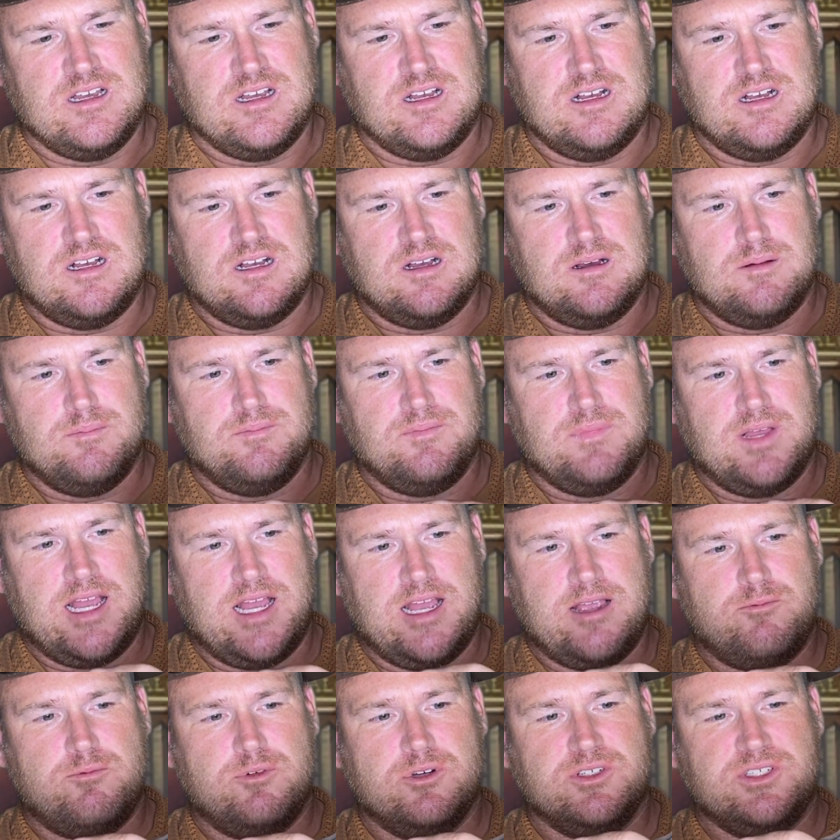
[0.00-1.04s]

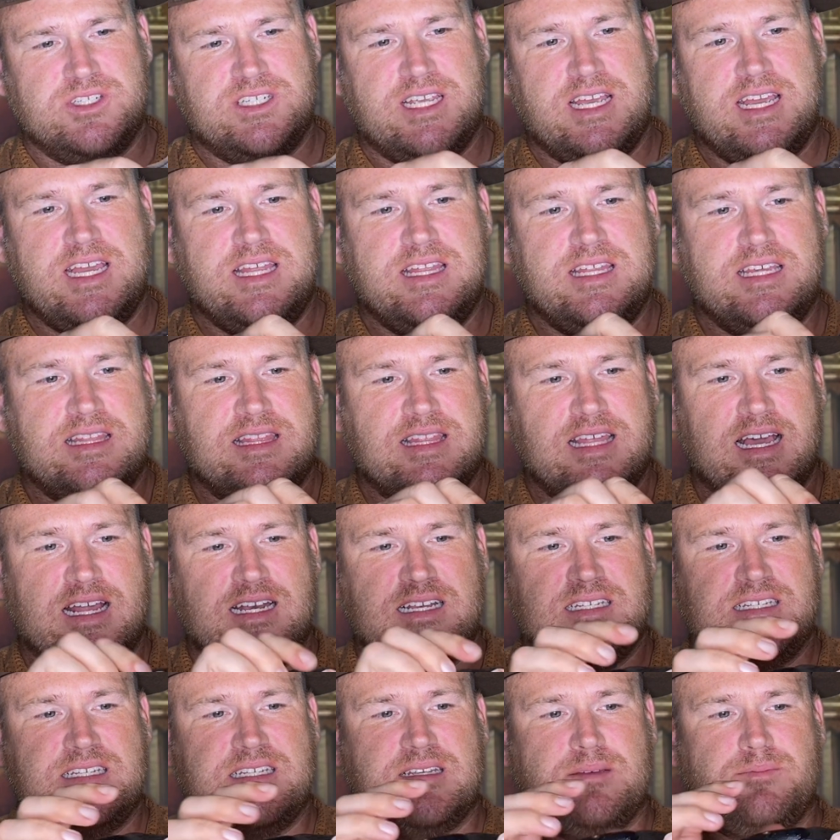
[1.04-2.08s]
that
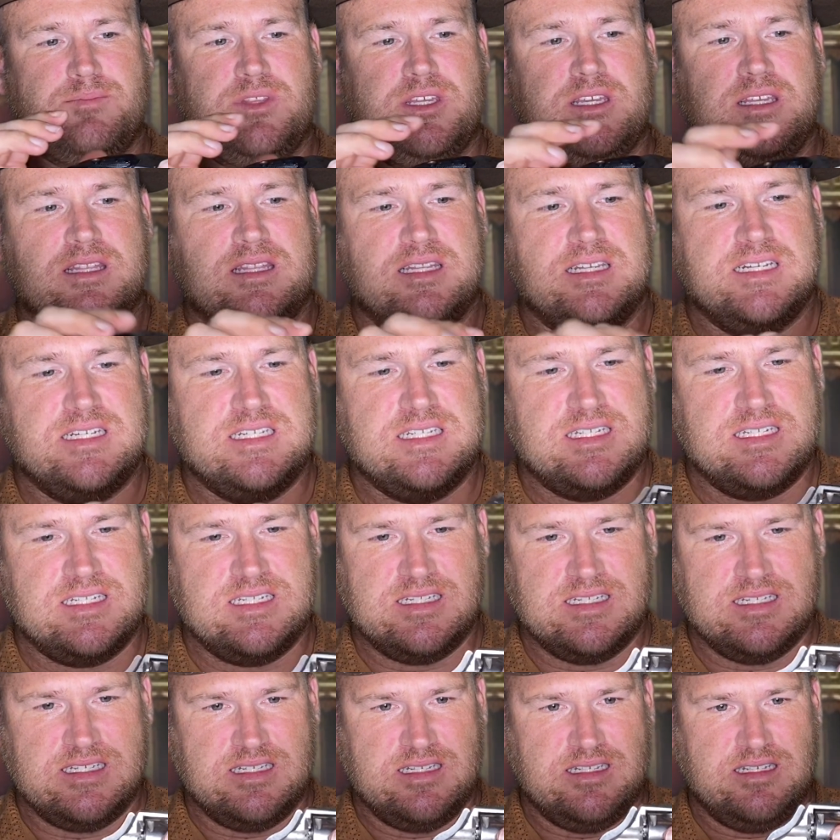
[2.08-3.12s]
is something that is
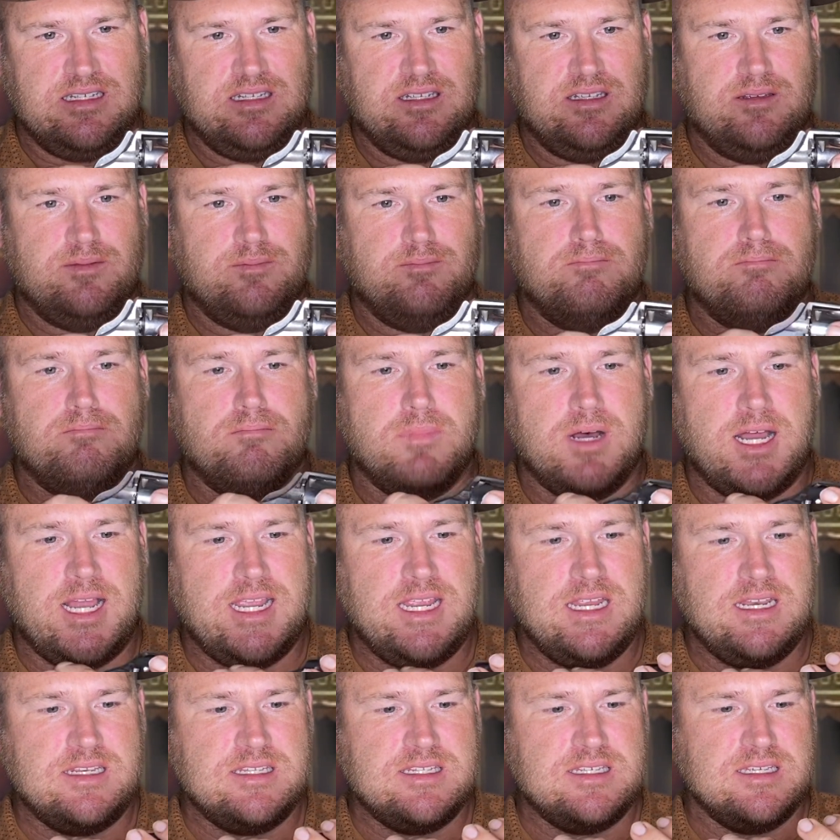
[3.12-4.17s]

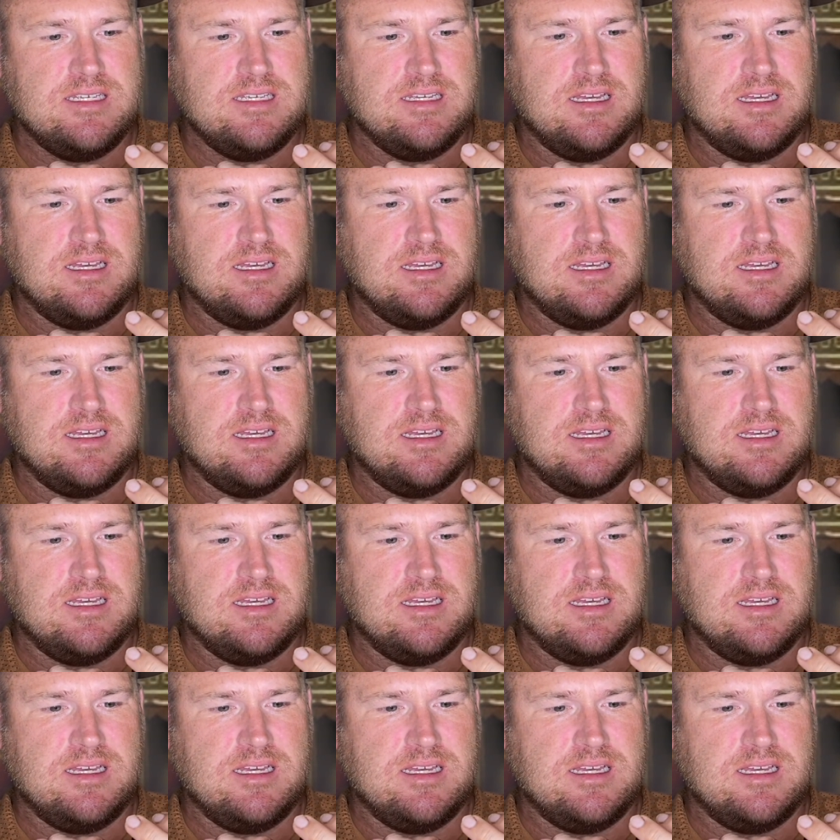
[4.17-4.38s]
might